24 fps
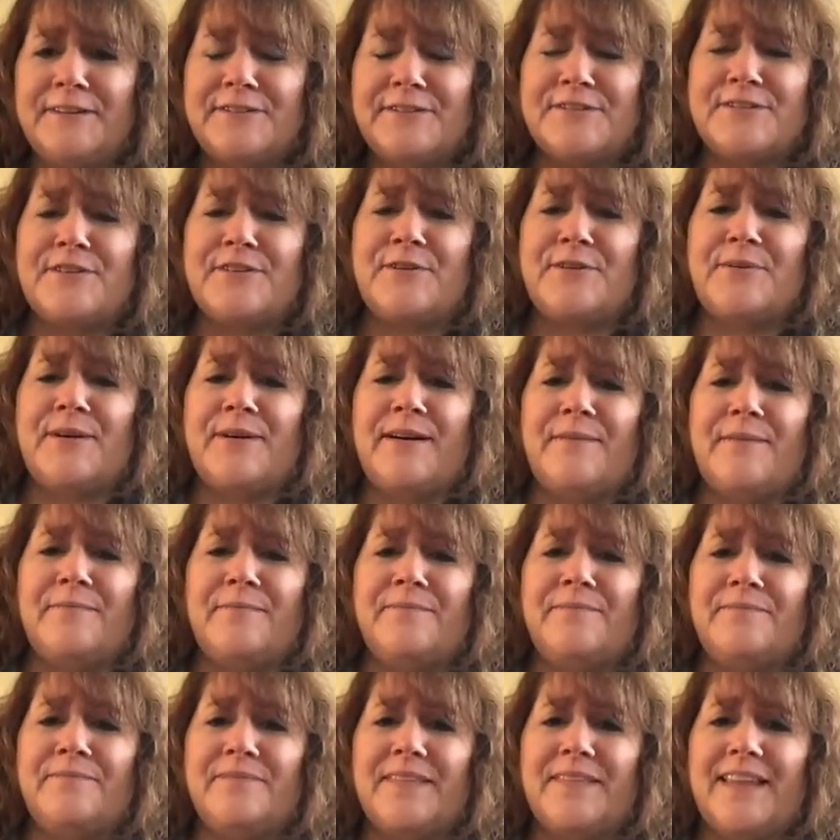So,
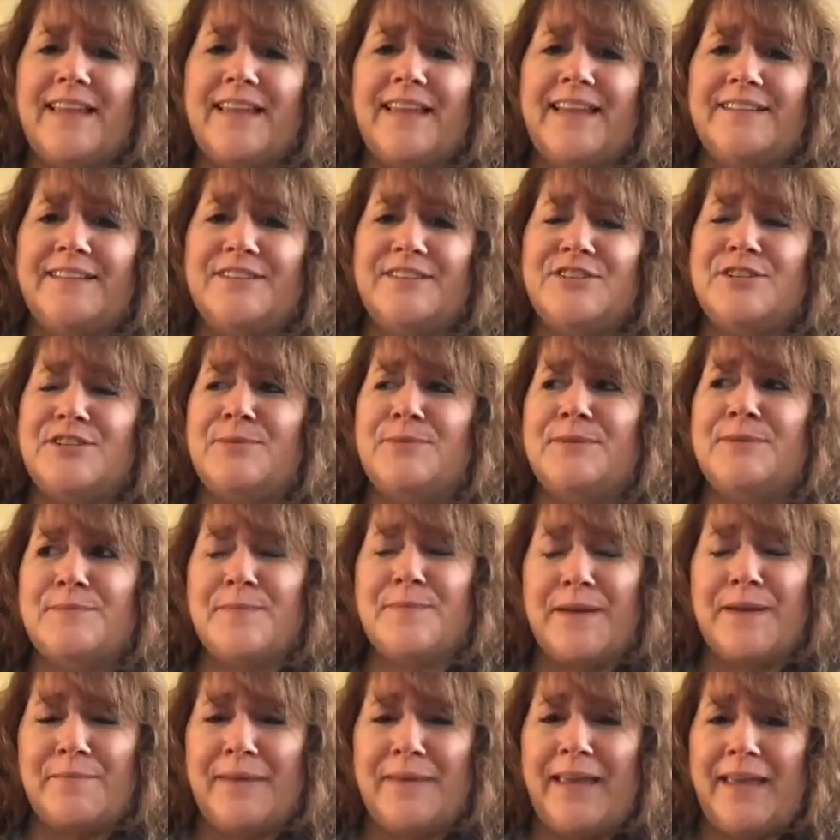and she was
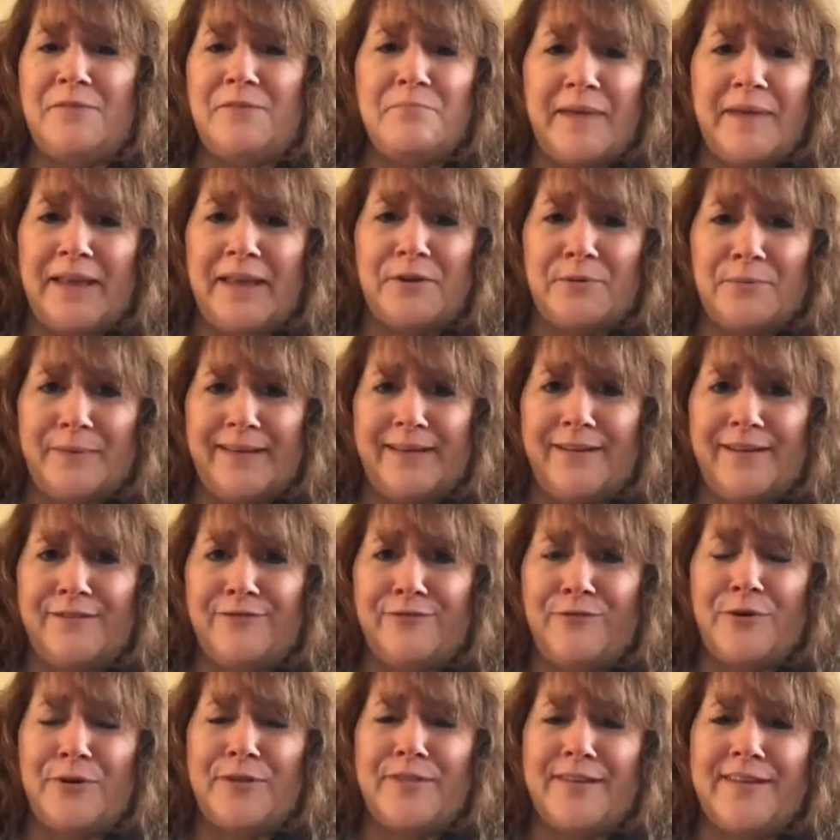my main beta reader
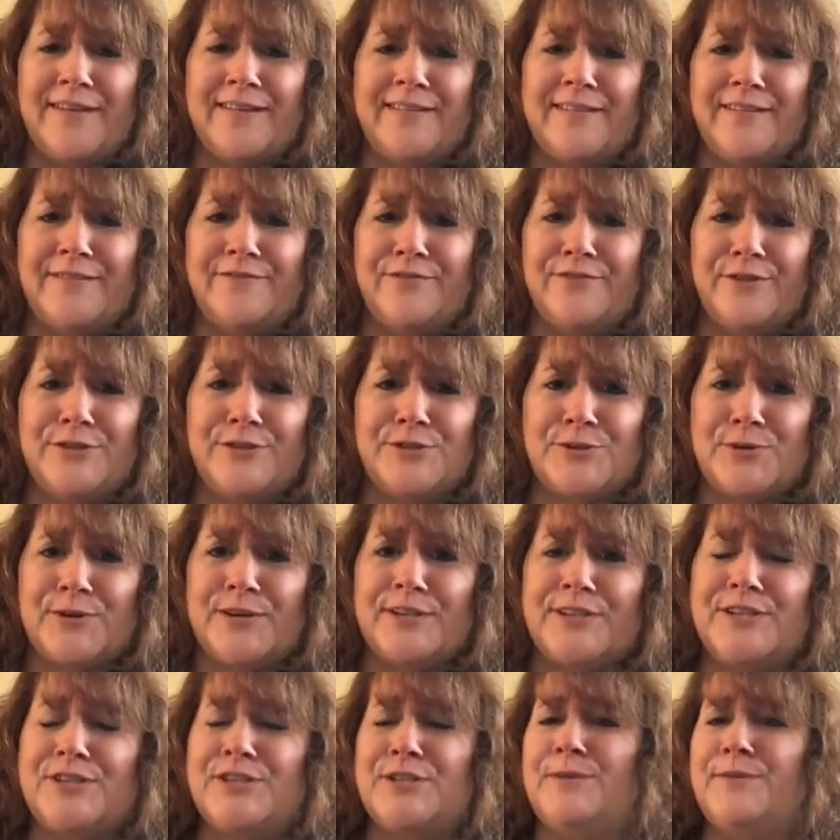for the
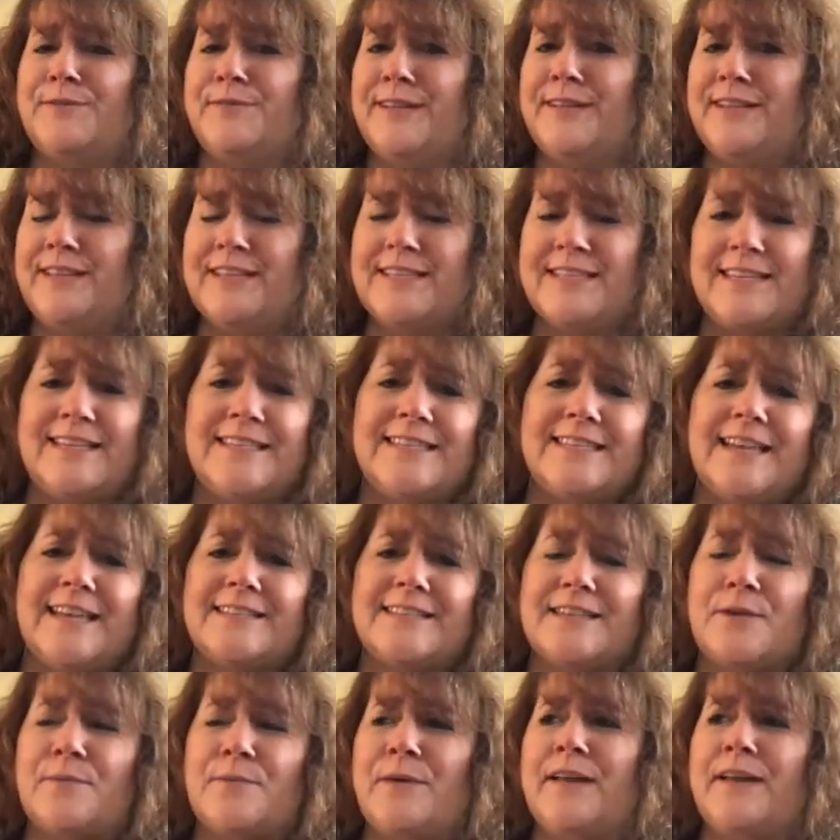story. She would read the scenes
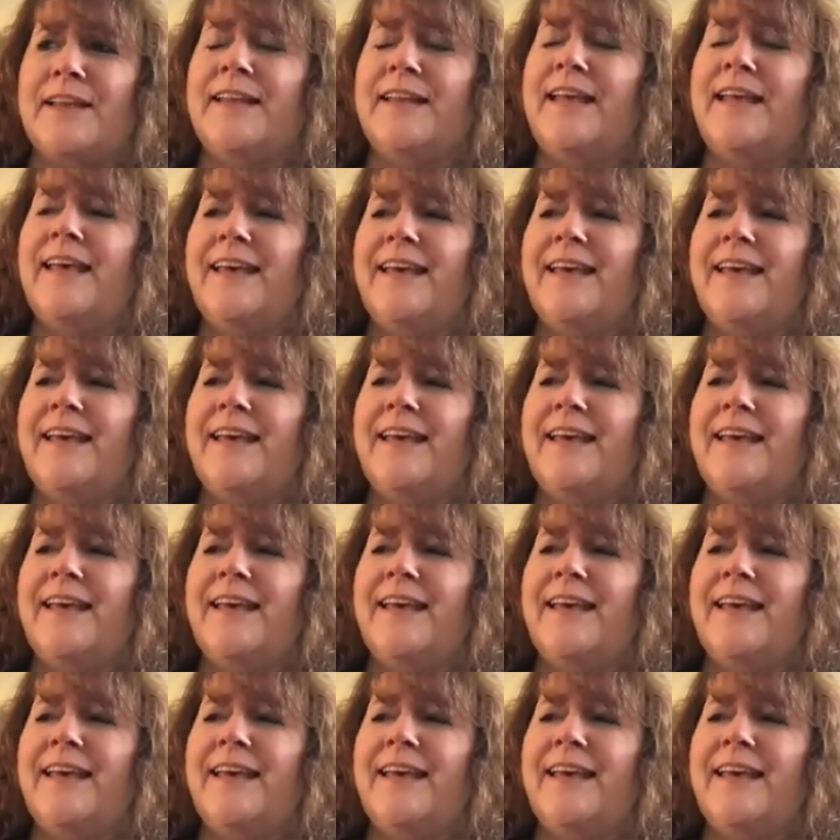as I went.